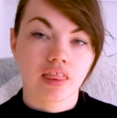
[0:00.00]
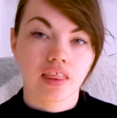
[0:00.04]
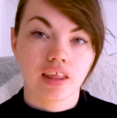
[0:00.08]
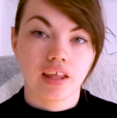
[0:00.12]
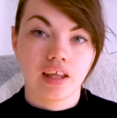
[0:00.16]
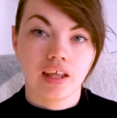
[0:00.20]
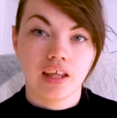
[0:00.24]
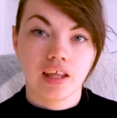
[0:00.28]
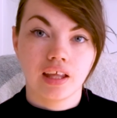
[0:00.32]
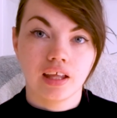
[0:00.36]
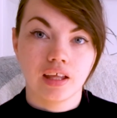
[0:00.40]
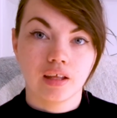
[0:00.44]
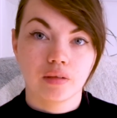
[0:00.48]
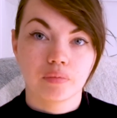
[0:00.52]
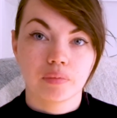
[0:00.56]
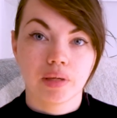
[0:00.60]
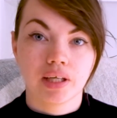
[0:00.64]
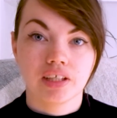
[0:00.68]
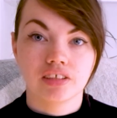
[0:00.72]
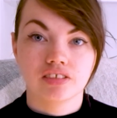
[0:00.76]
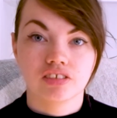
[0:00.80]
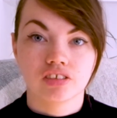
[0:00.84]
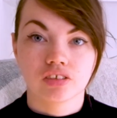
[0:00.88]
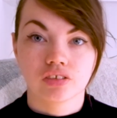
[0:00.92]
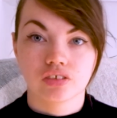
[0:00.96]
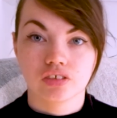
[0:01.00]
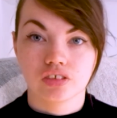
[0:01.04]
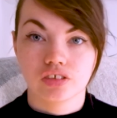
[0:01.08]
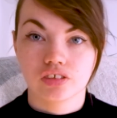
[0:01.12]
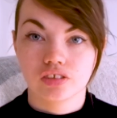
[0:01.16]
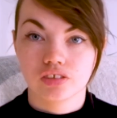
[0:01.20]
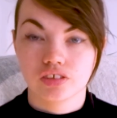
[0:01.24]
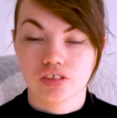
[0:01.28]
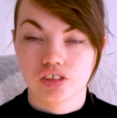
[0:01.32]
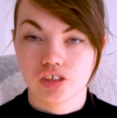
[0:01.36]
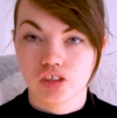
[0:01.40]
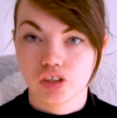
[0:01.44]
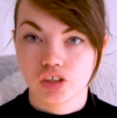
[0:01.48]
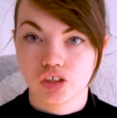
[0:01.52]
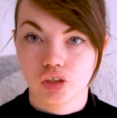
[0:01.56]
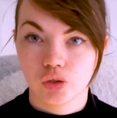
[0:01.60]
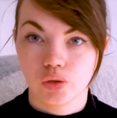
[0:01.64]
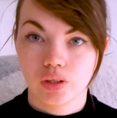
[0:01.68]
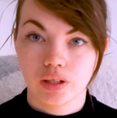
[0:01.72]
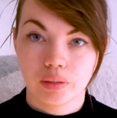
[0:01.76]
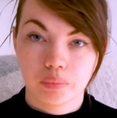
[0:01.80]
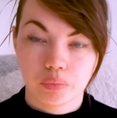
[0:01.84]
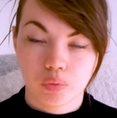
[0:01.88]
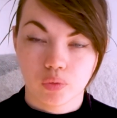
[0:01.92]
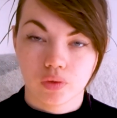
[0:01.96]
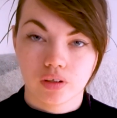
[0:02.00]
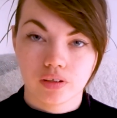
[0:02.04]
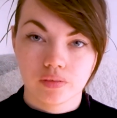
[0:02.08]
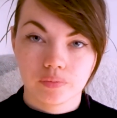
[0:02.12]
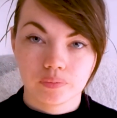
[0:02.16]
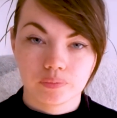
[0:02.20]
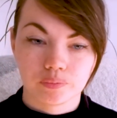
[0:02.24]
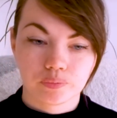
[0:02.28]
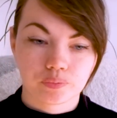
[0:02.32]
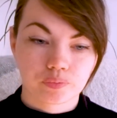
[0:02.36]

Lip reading: the Patreon tulip one,